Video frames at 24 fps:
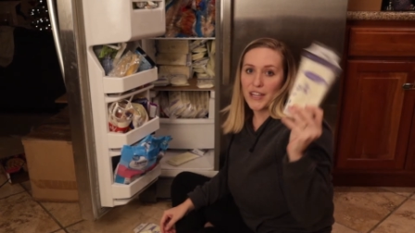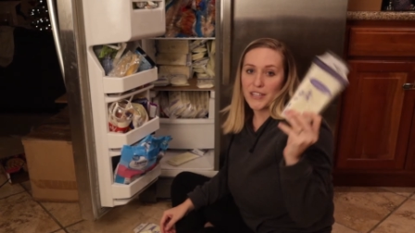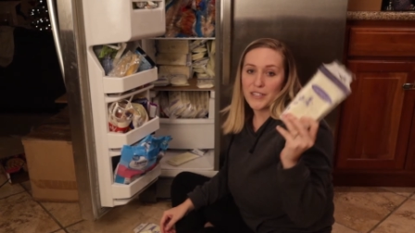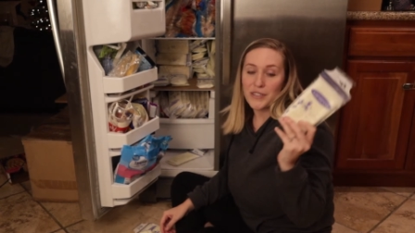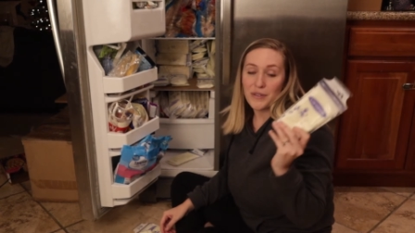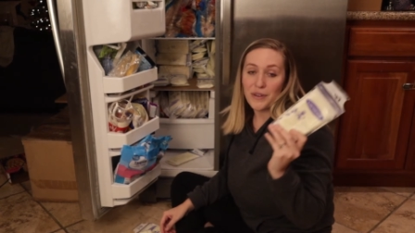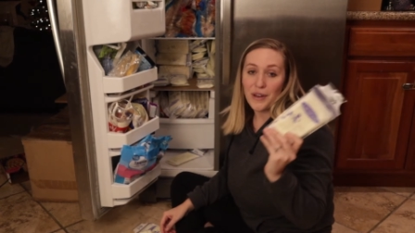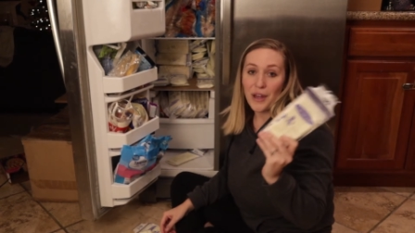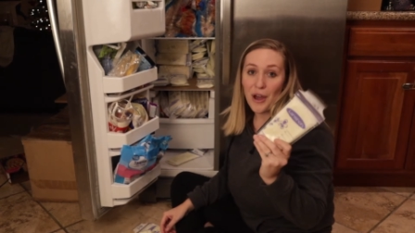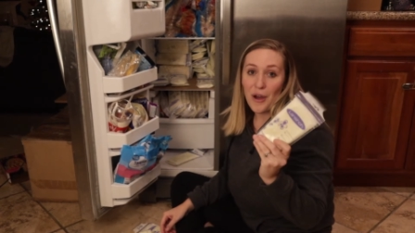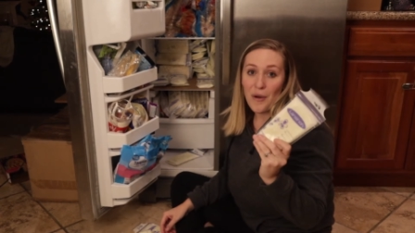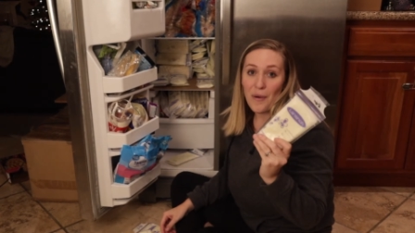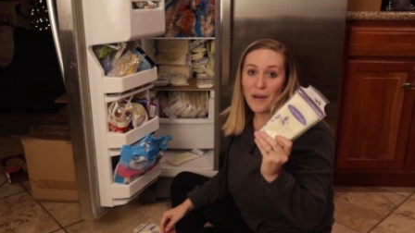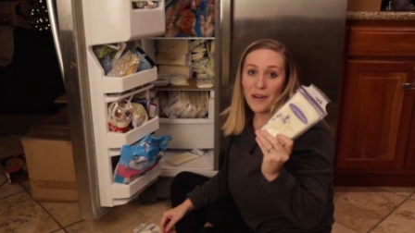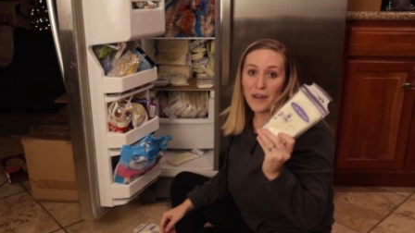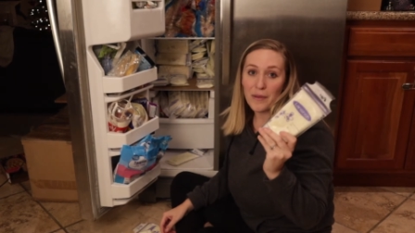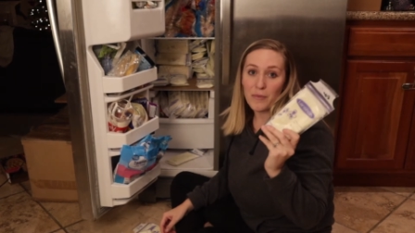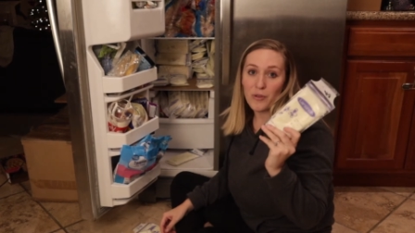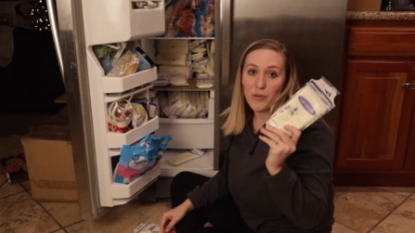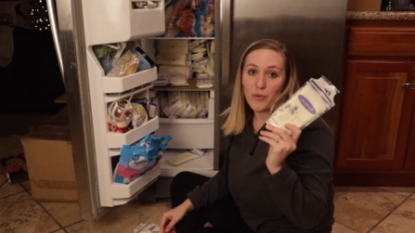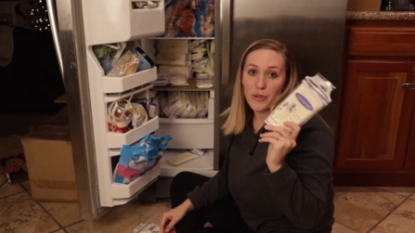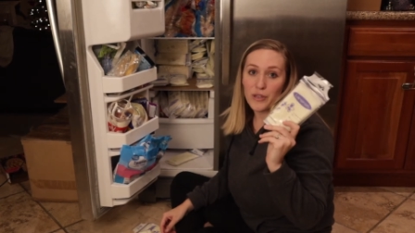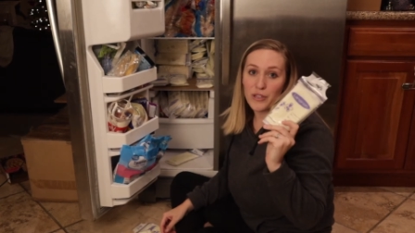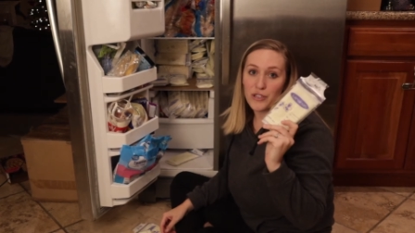So now
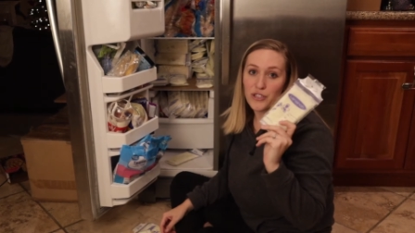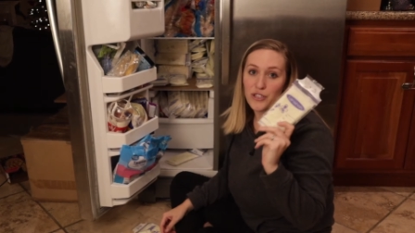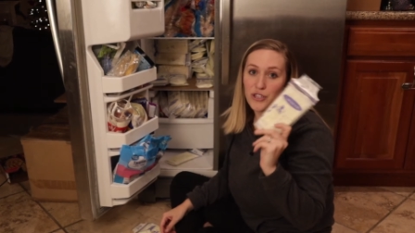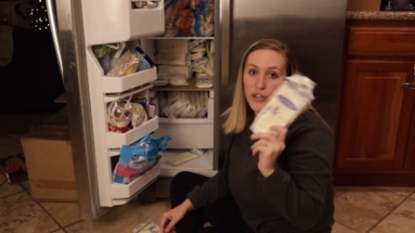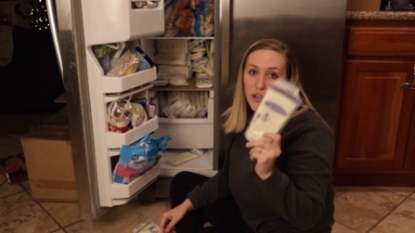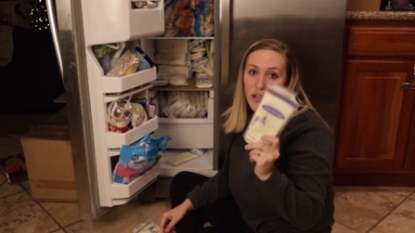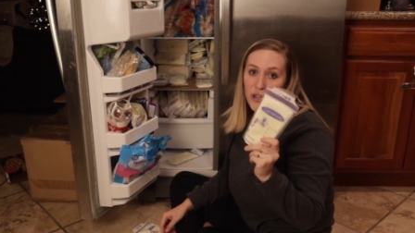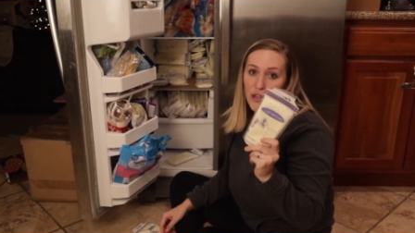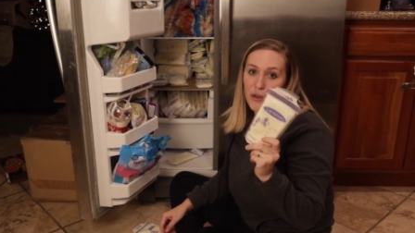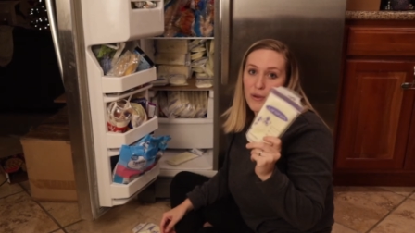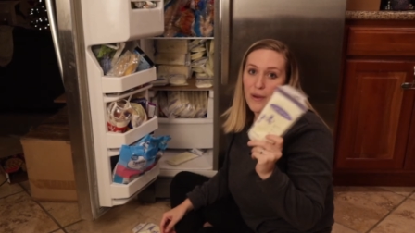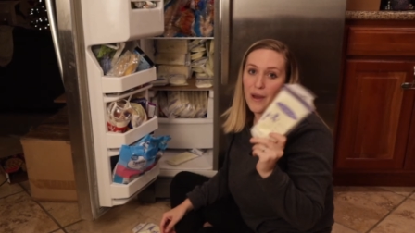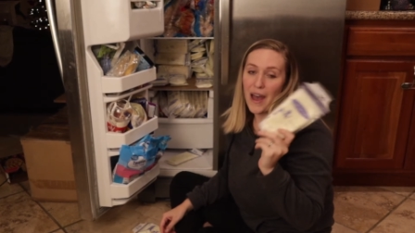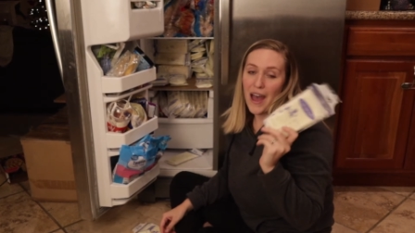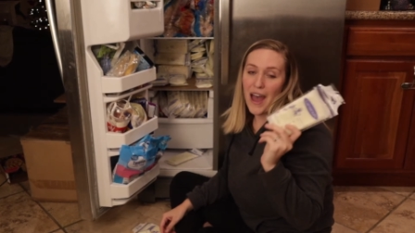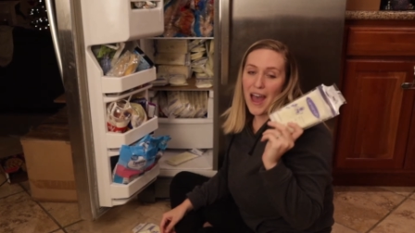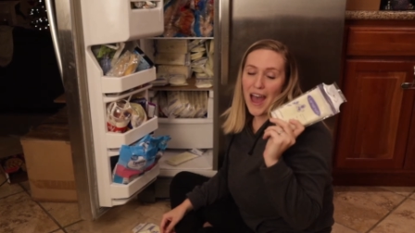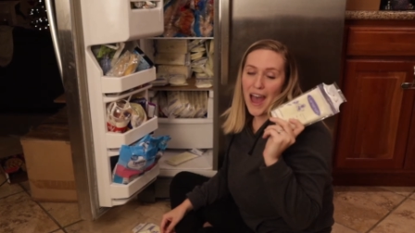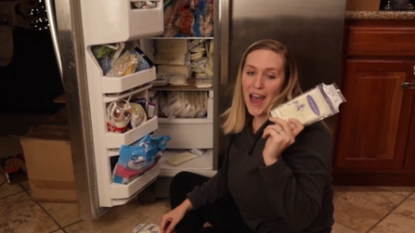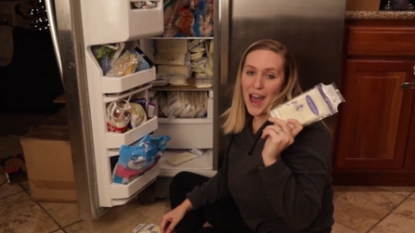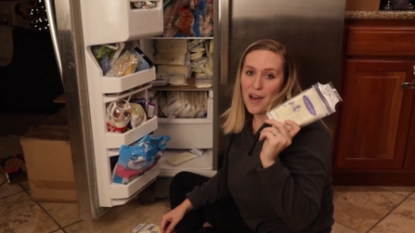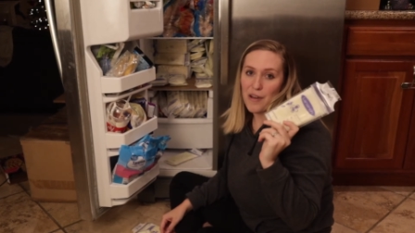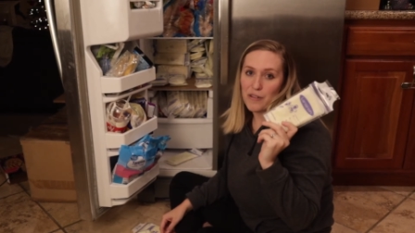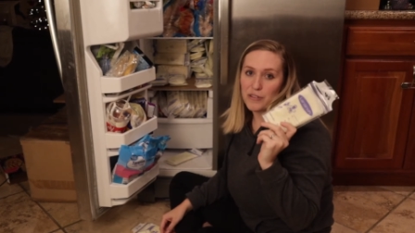I'm going to show you
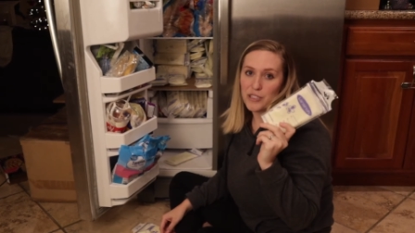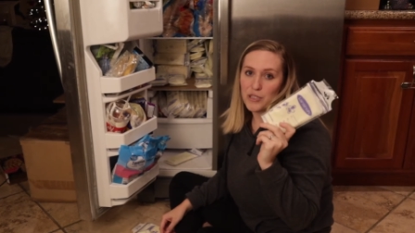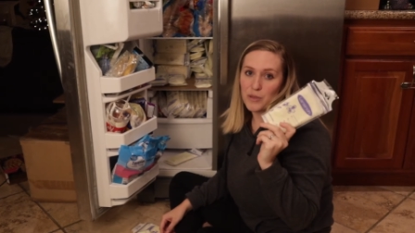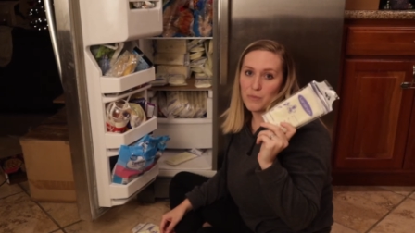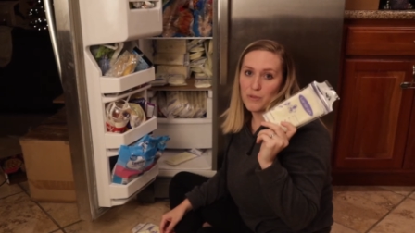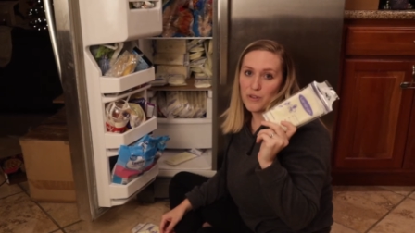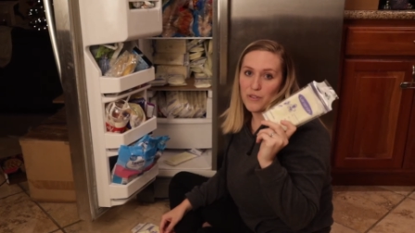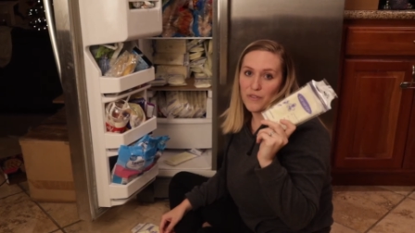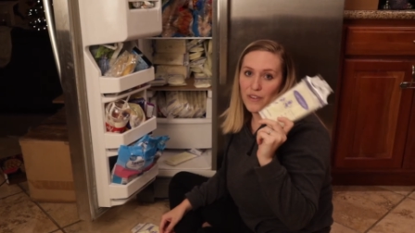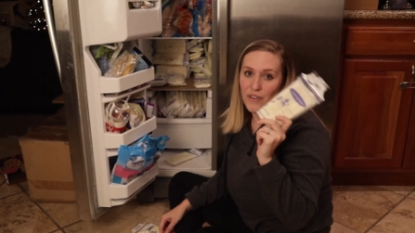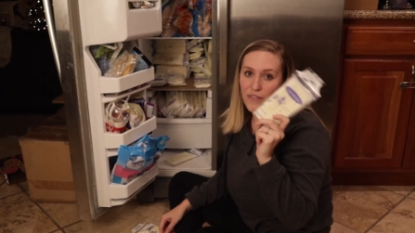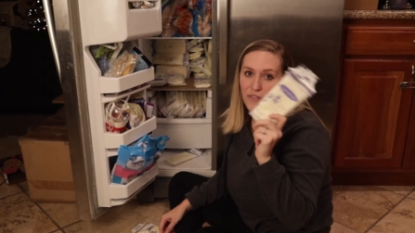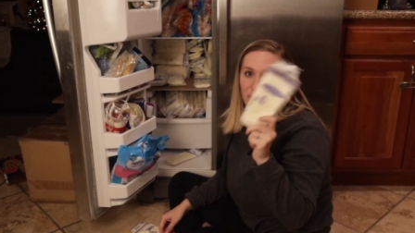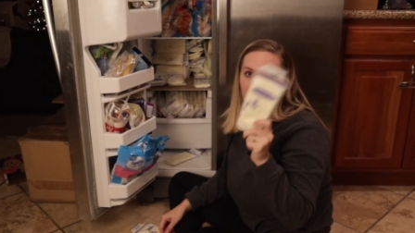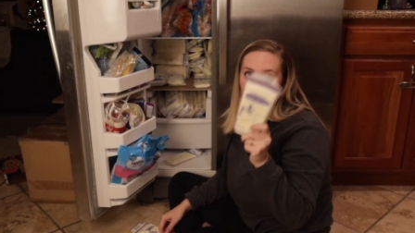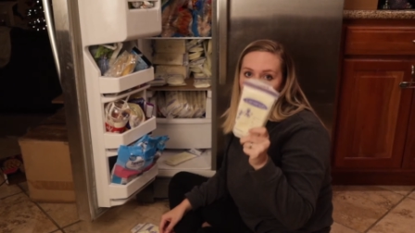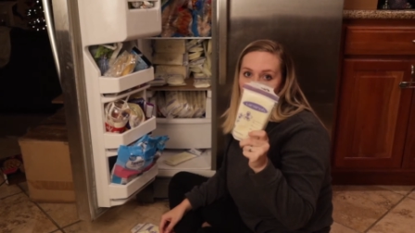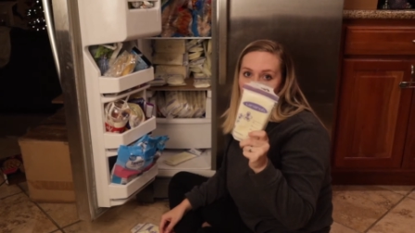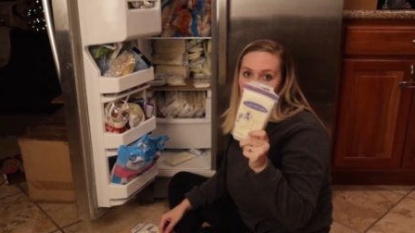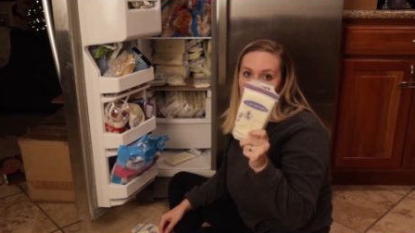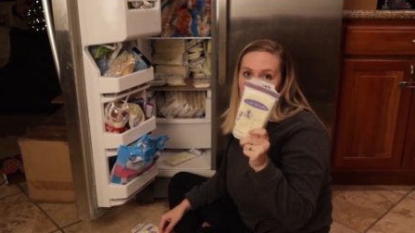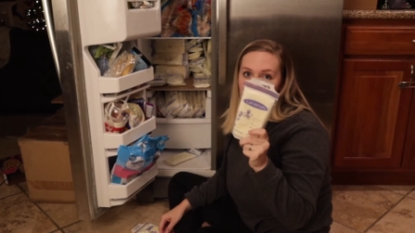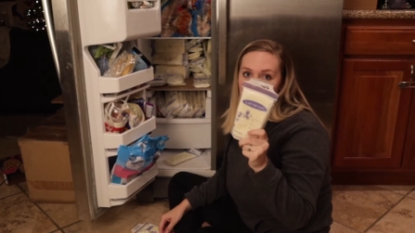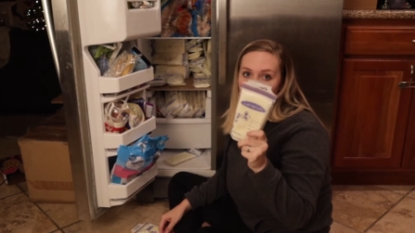how to move it from
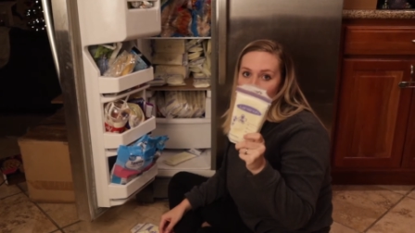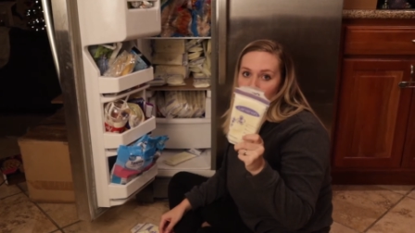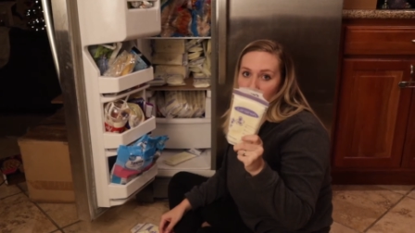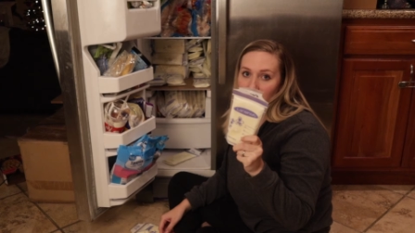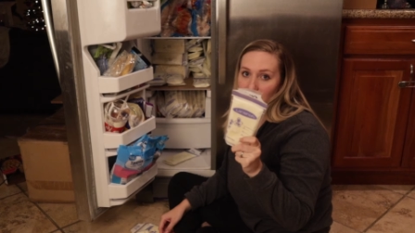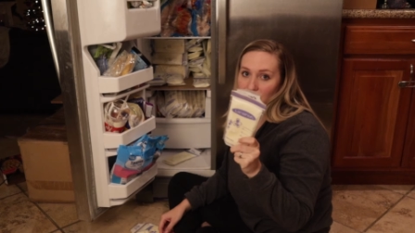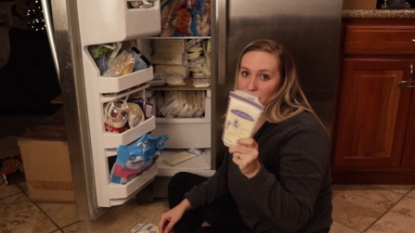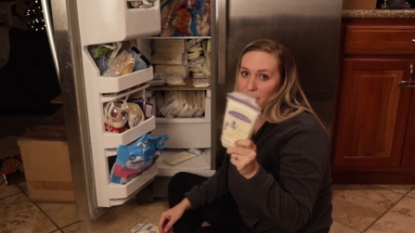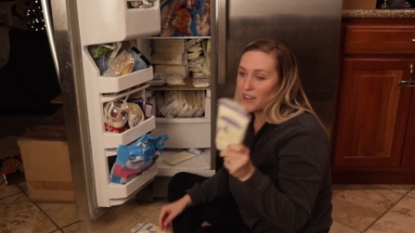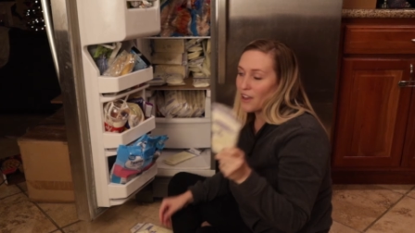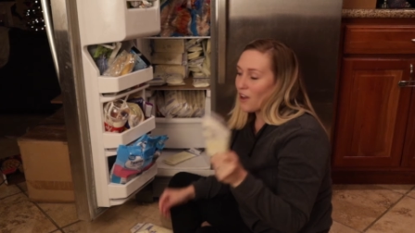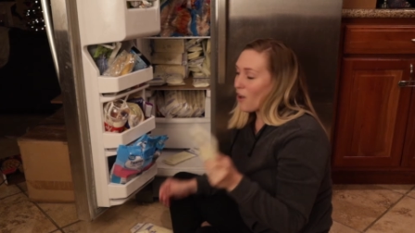this. They